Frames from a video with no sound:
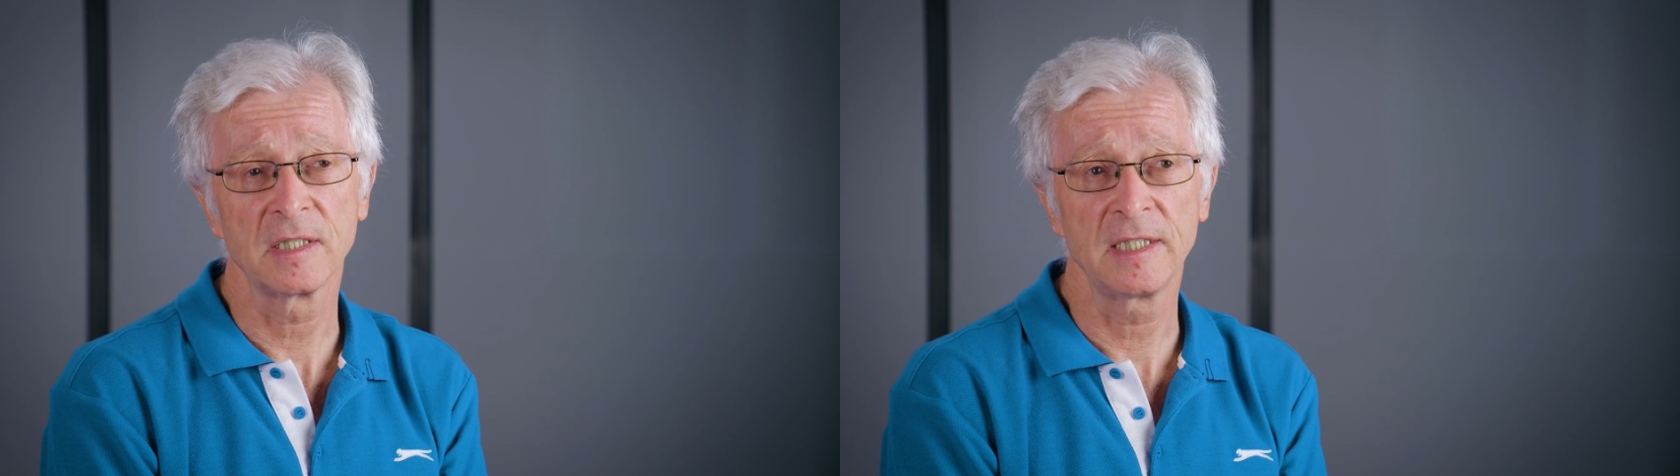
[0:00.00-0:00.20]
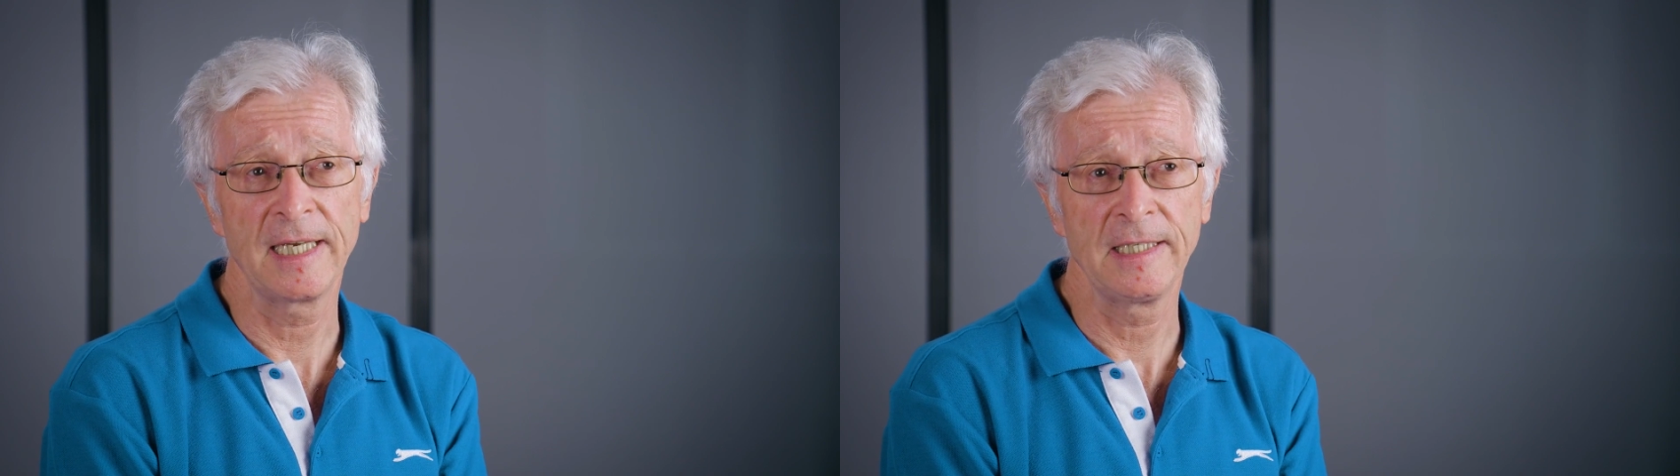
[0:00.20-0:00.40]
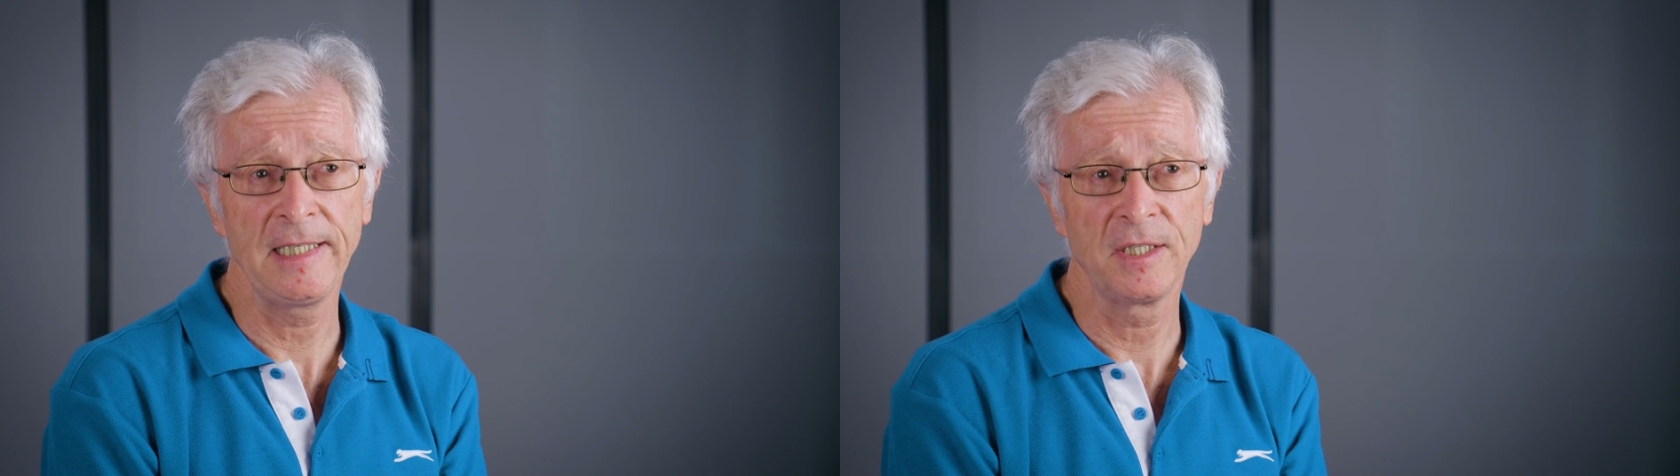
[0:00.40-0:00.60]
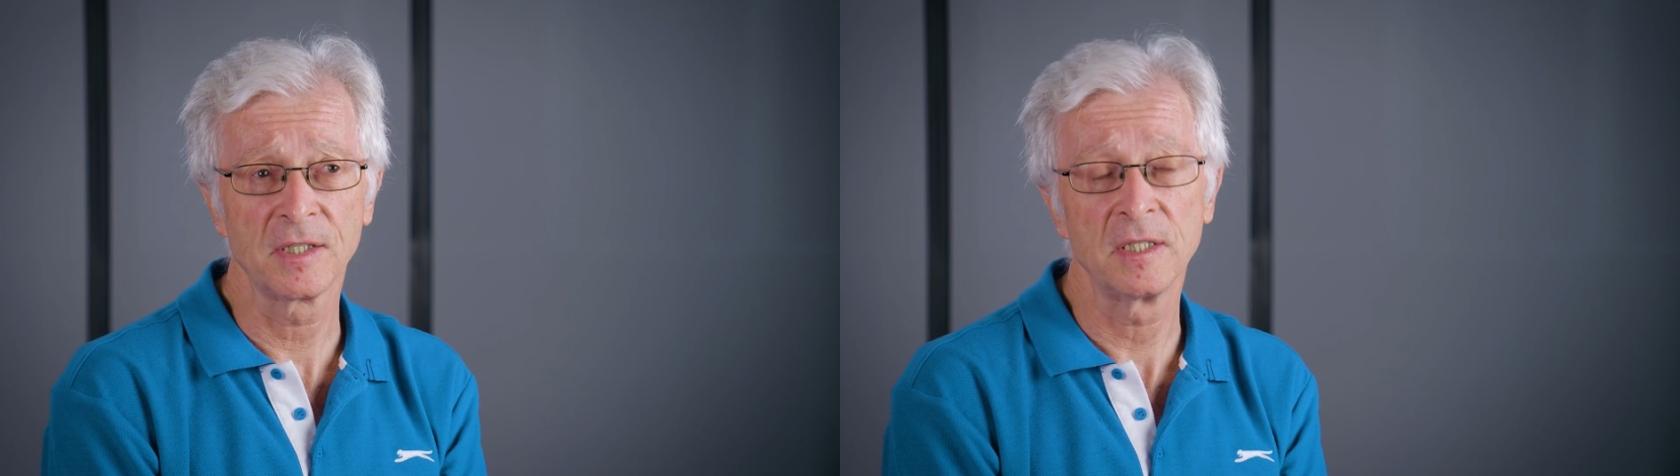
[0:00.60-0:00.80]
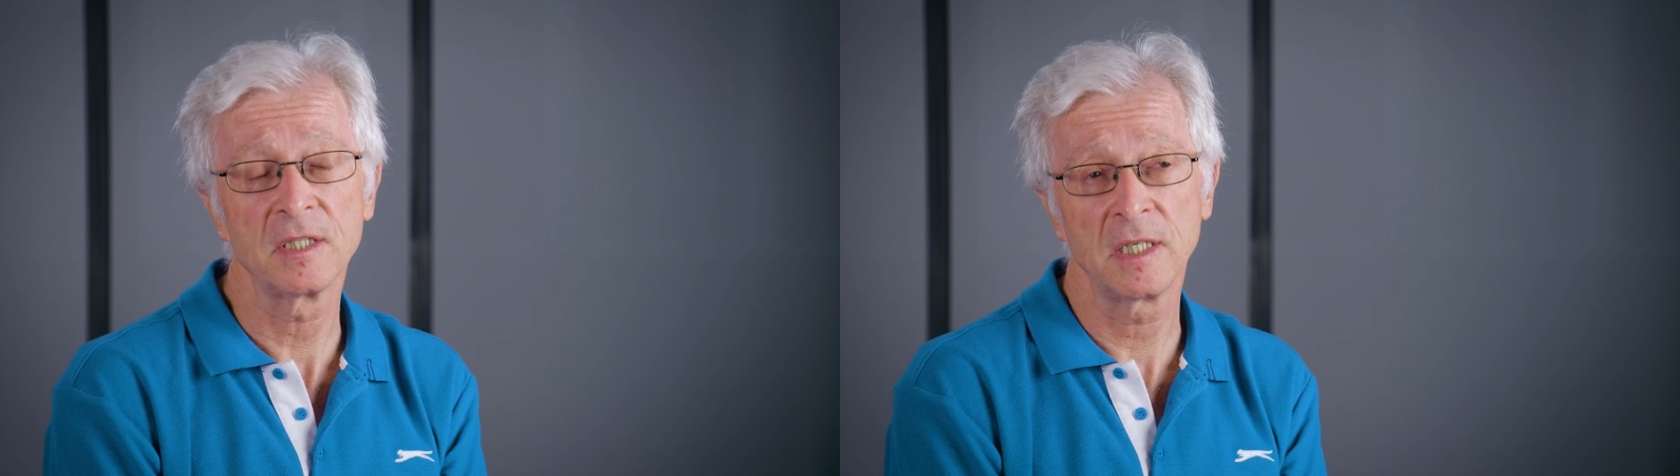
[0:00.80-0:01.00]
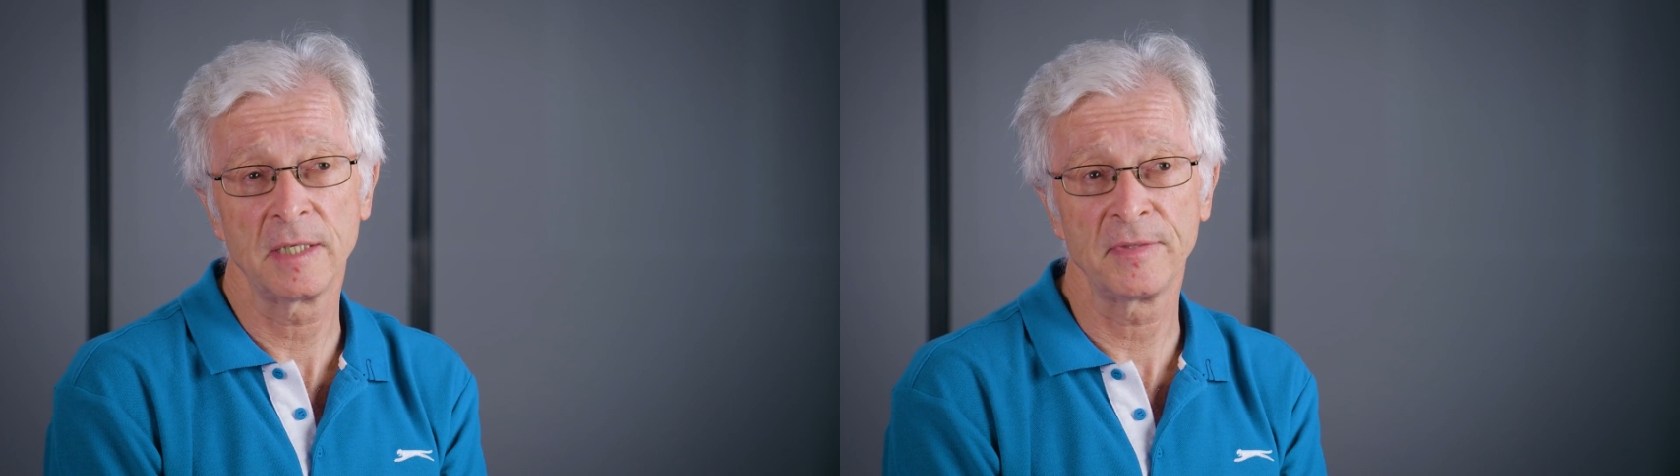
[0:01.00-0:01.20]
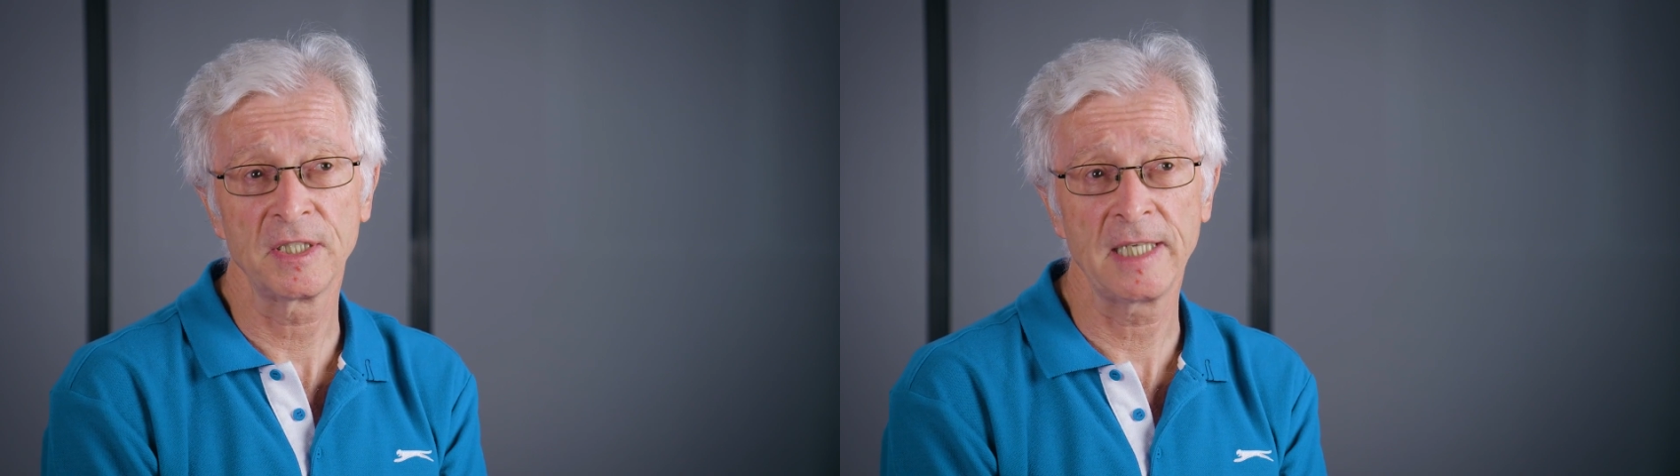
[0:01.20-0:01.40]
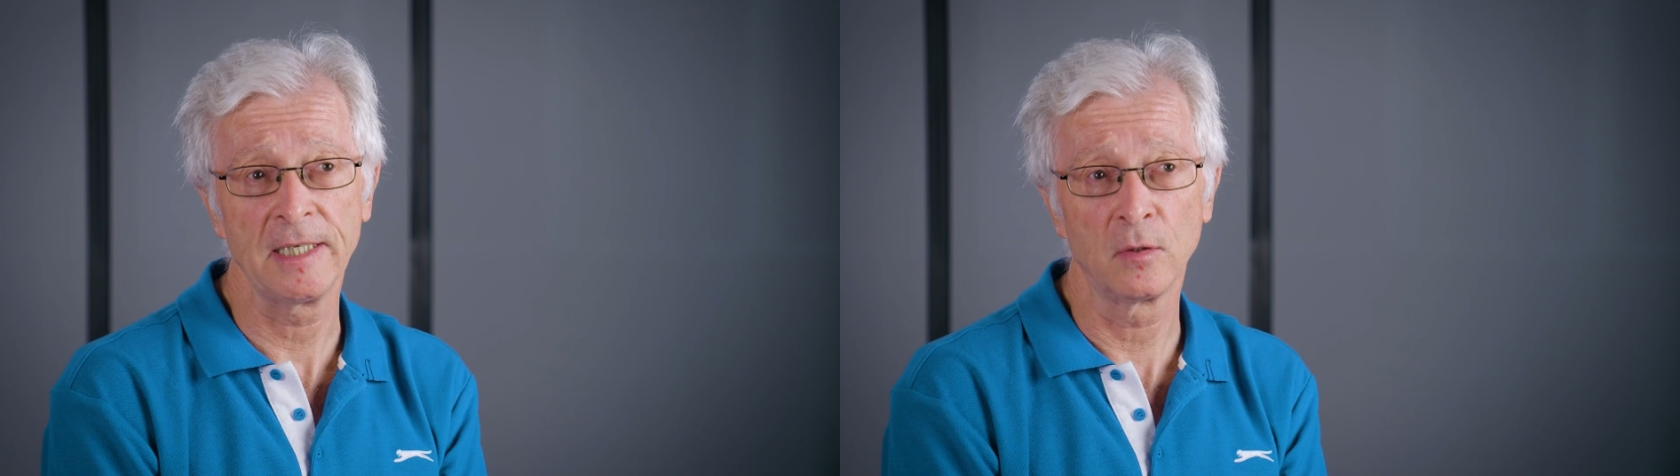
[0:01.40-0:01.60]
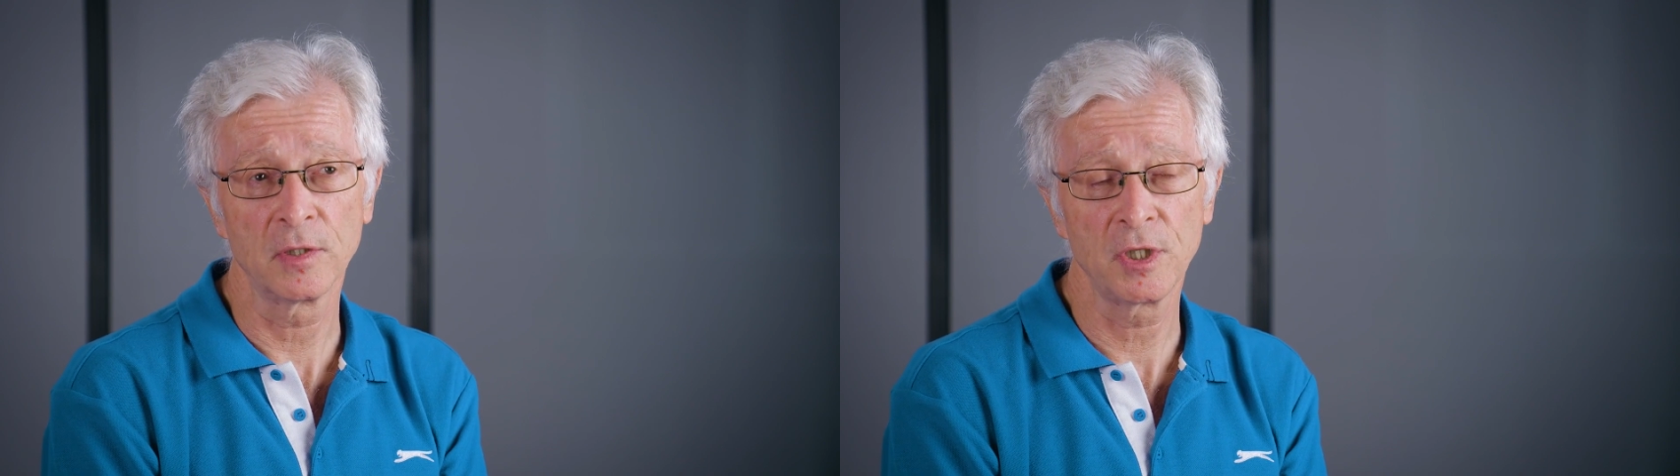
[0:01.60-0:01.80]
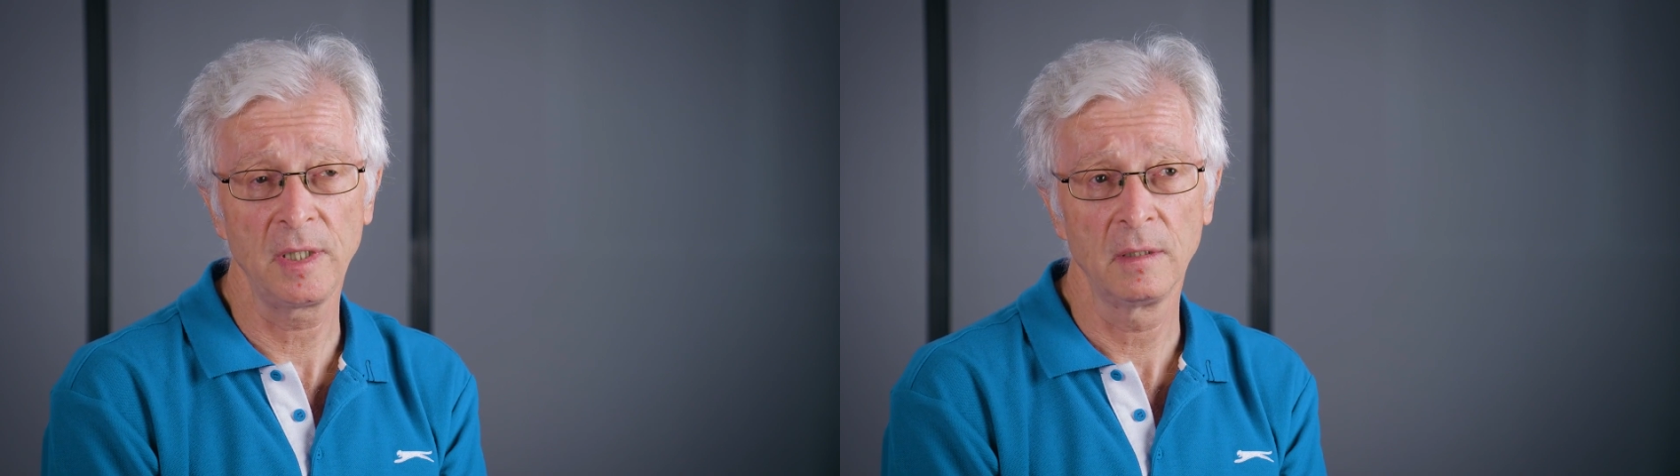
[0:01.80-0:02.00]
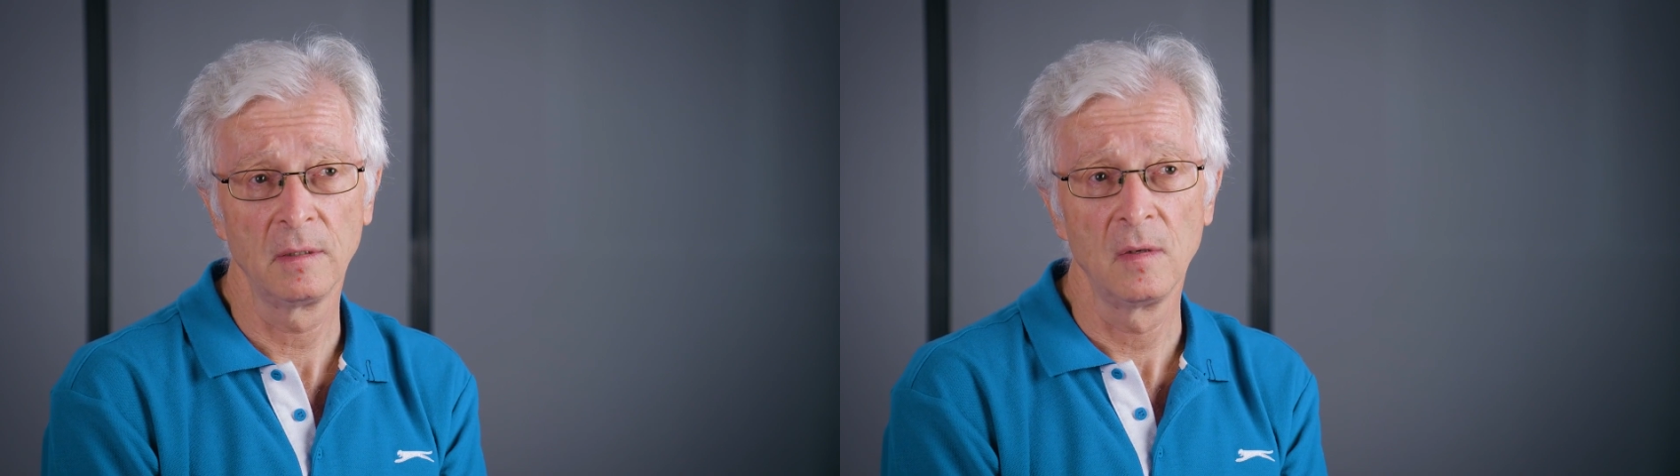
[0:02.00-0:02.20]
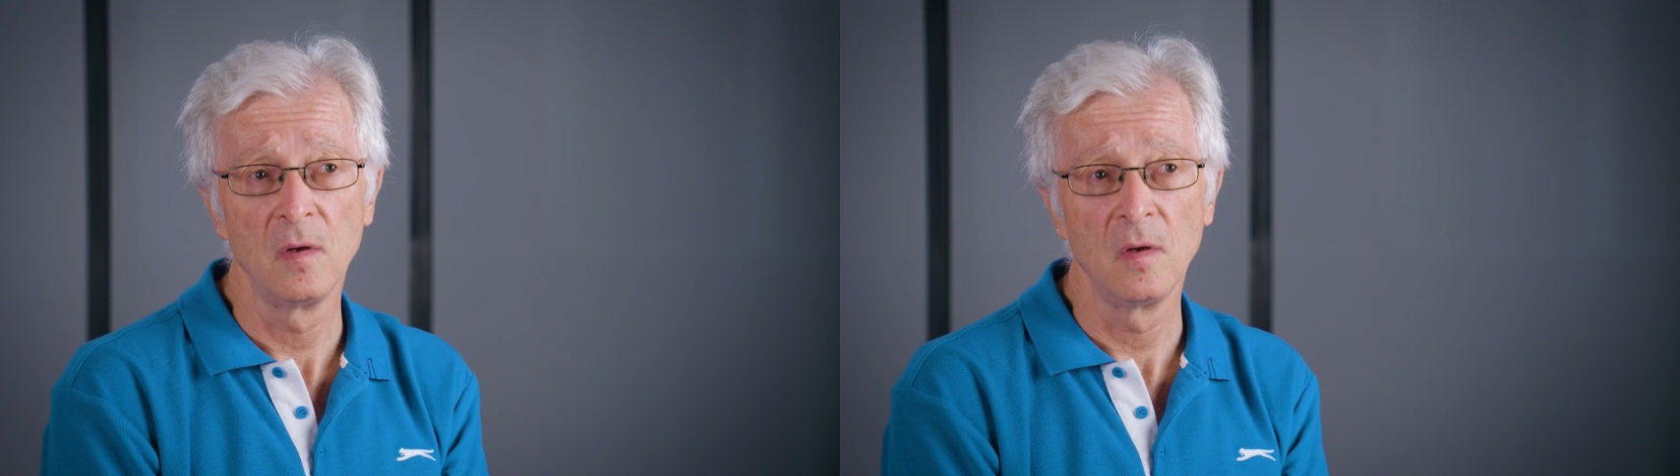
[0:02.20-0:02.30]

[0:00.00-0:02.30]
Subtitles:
techniques and surface technology,